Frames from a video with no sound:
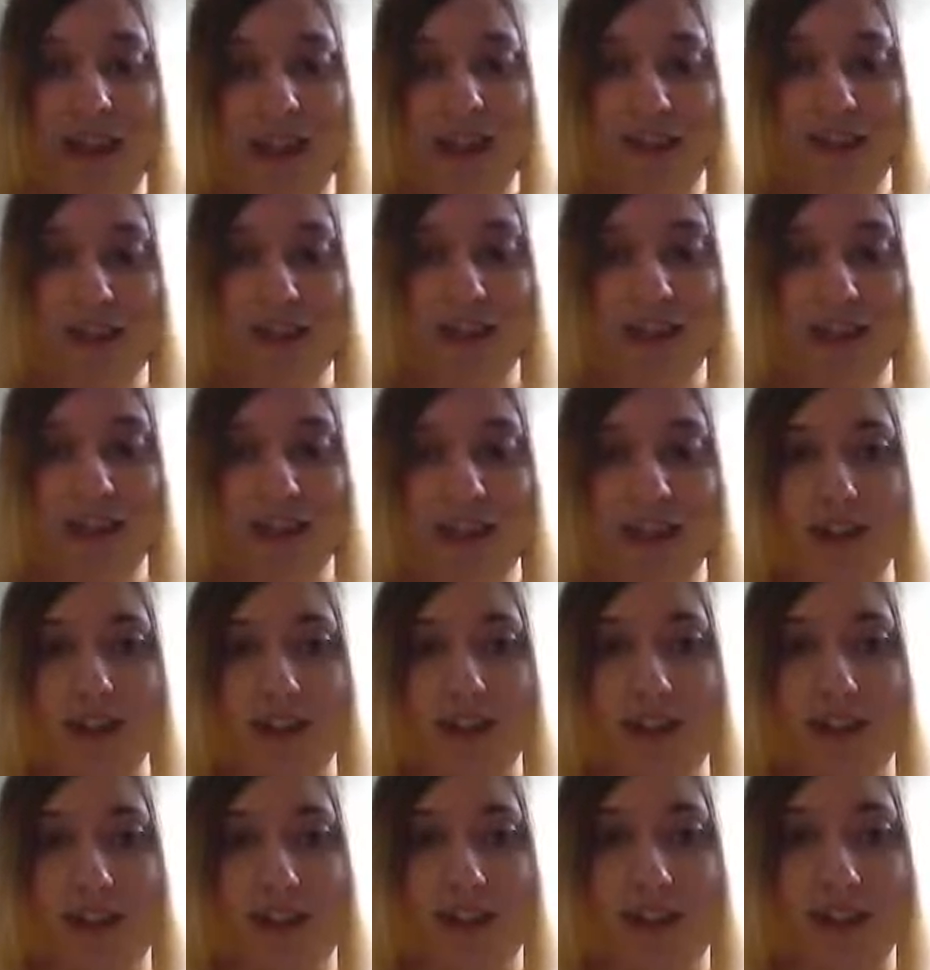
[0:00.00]
of it,
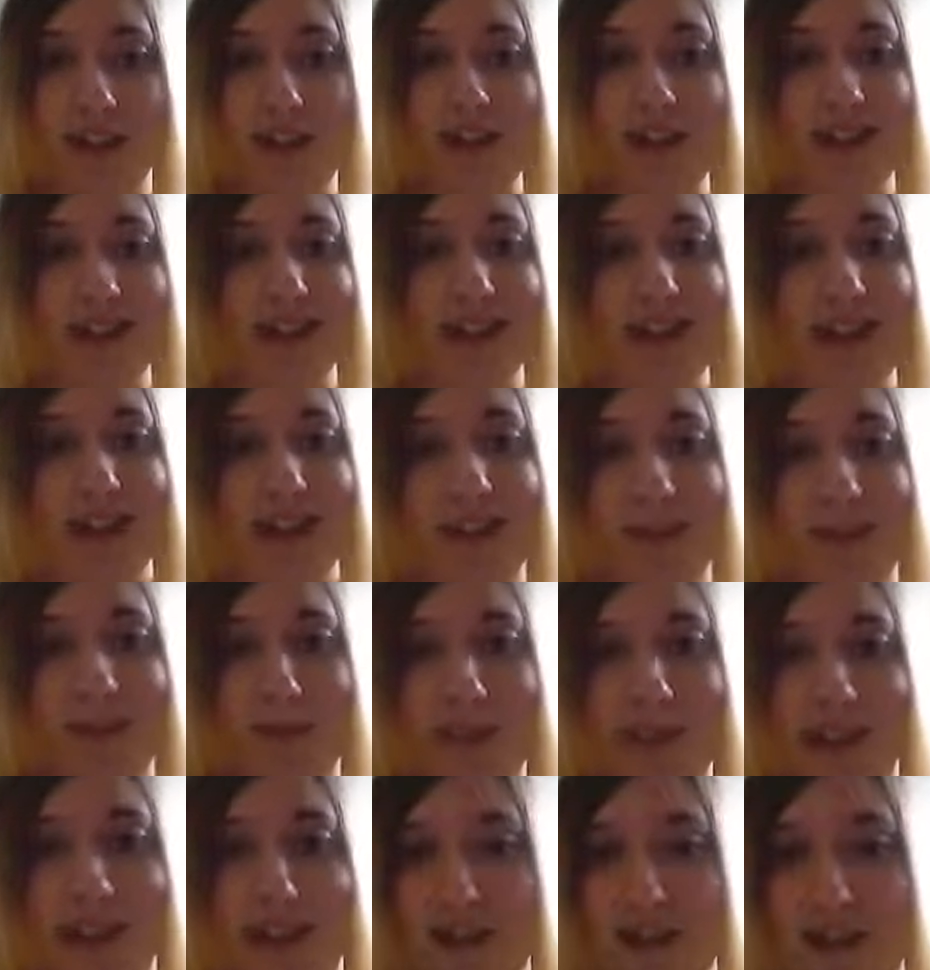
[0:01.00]
because otherwise you're going to
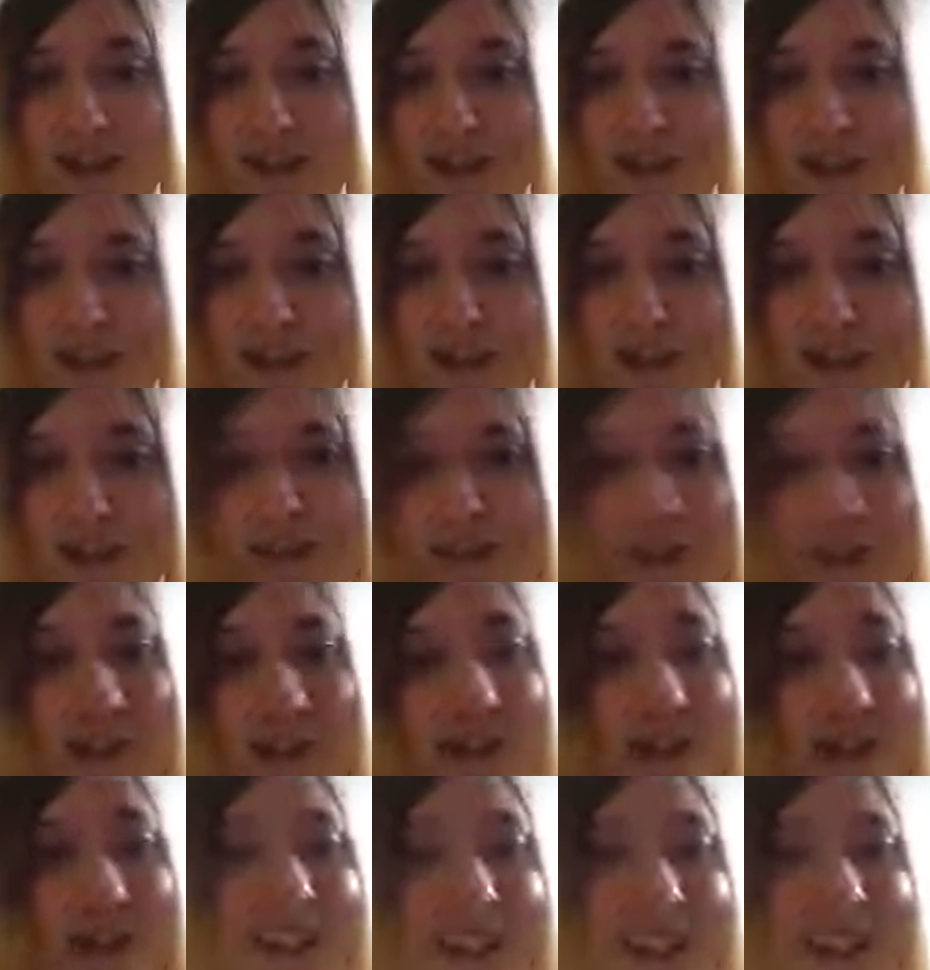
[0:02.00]
be like, oh, what
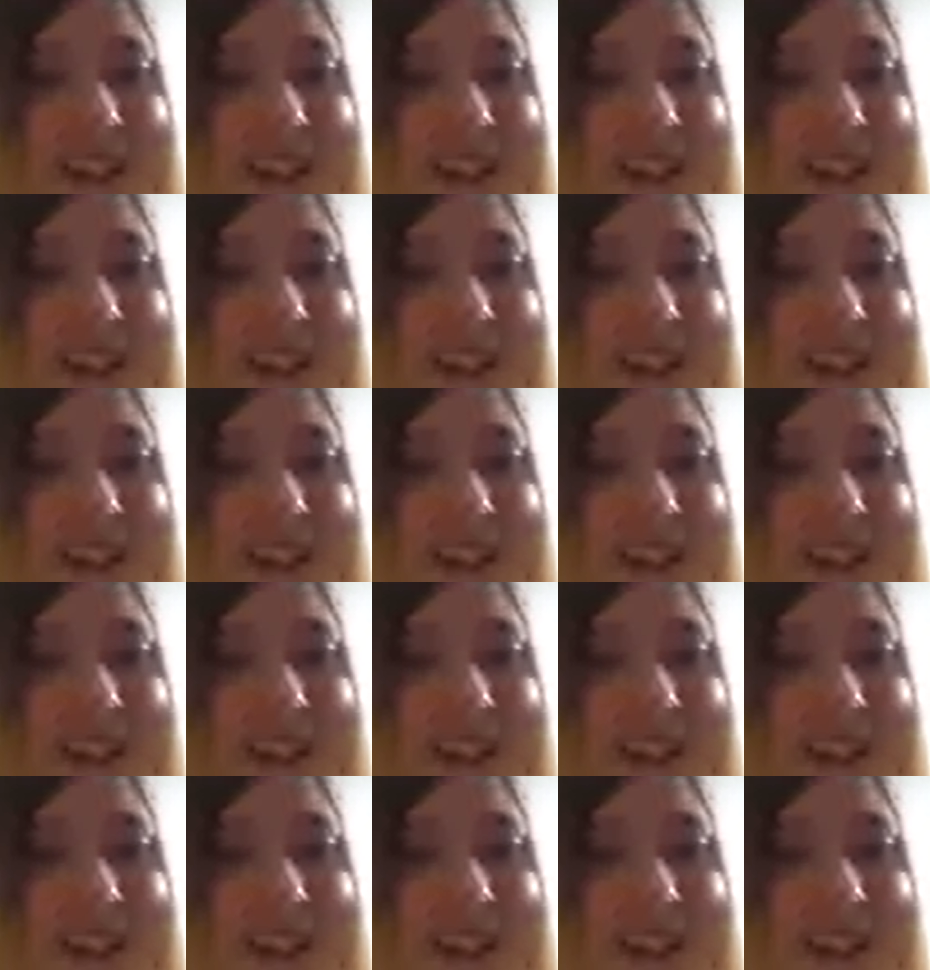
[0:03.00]
were